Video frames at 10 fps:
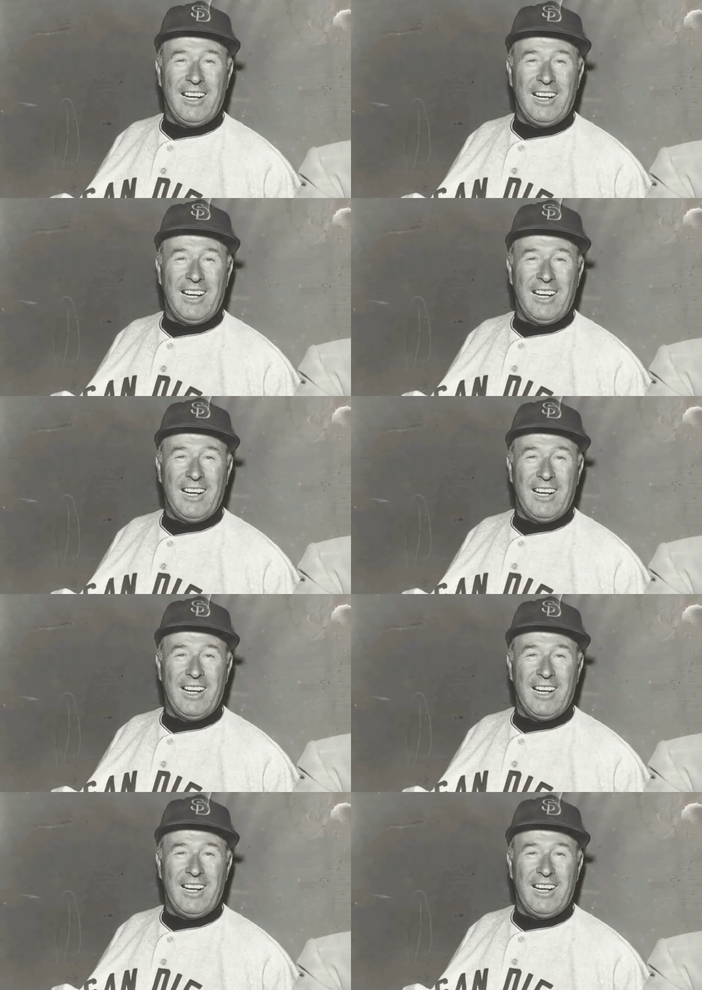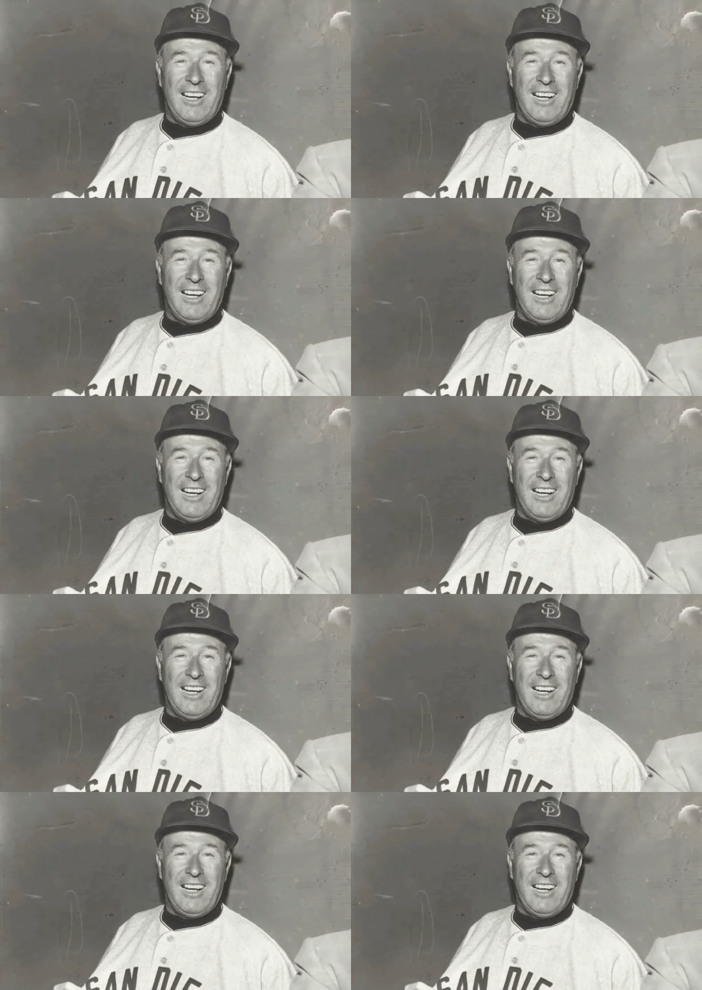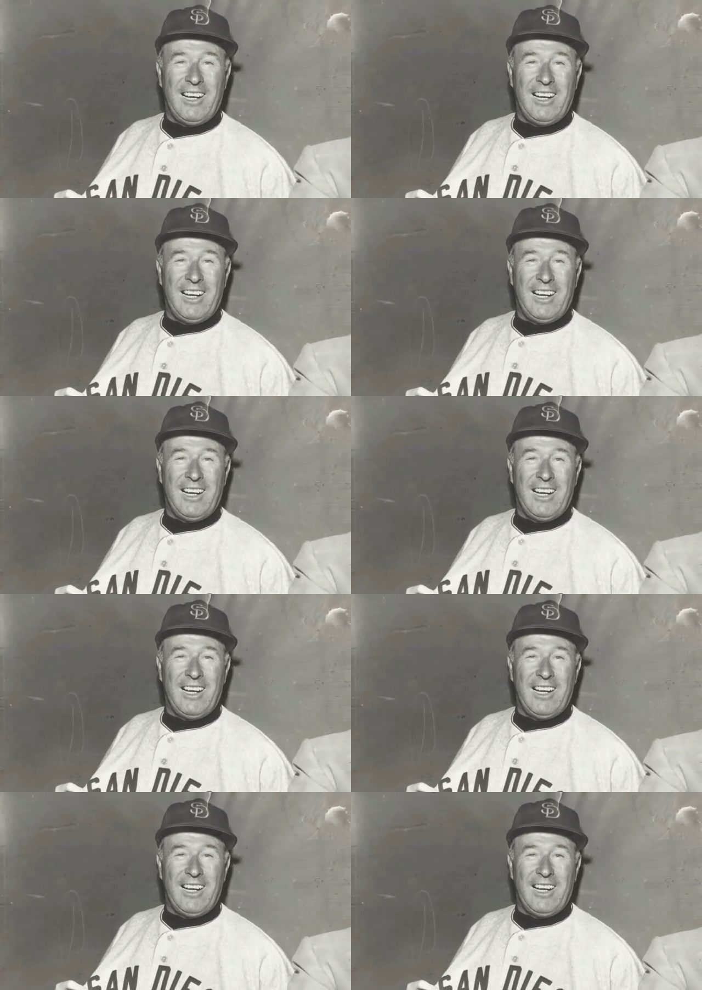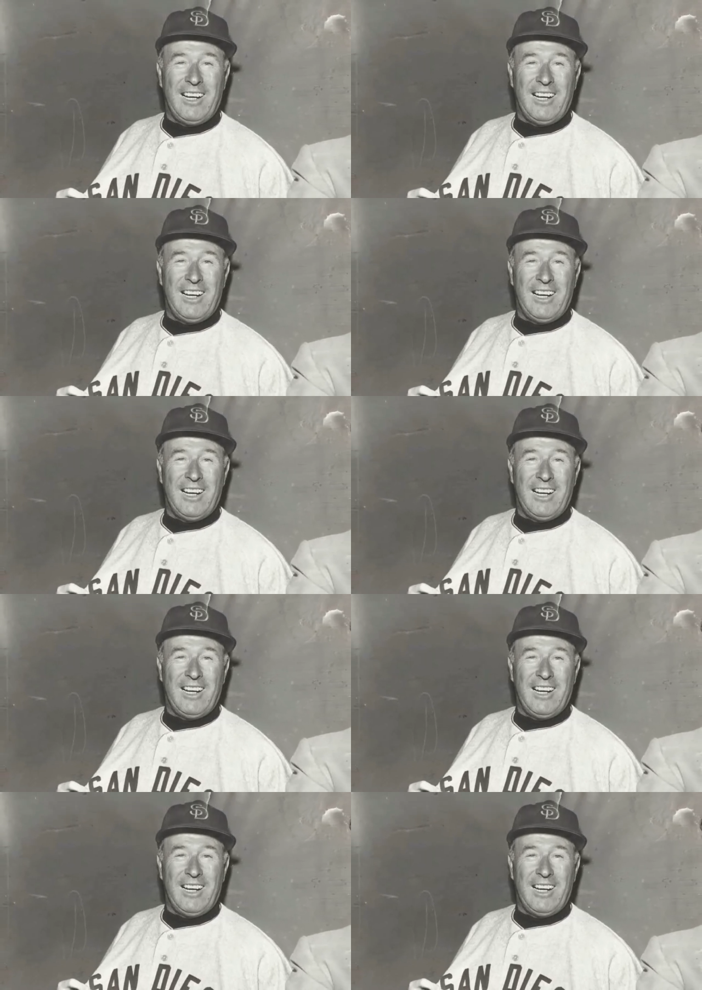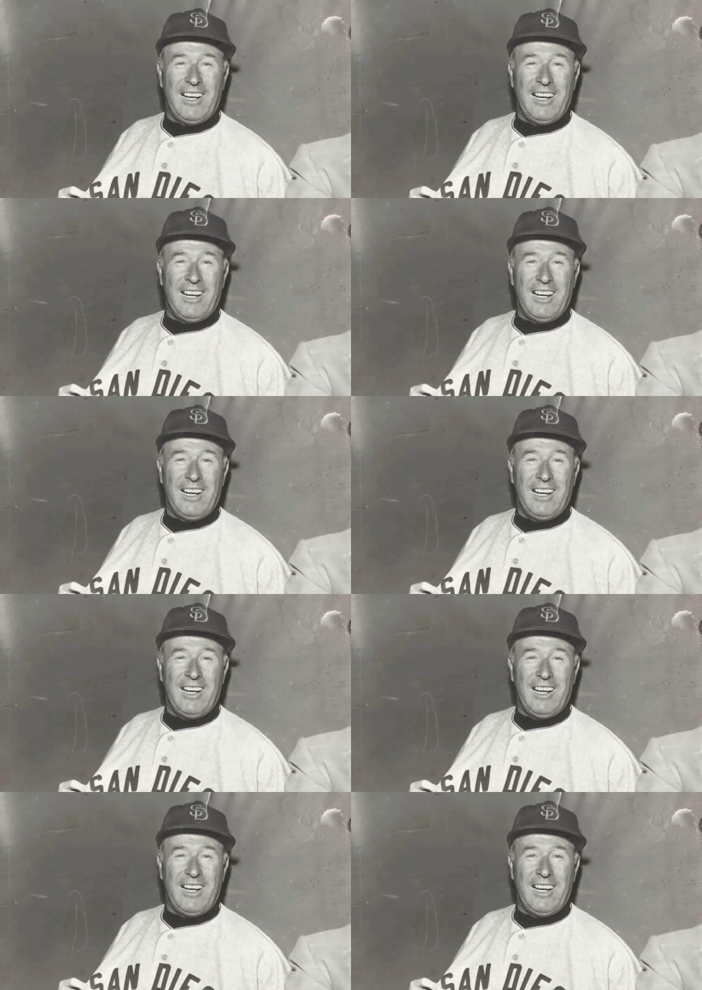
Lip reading: Nobody speaks.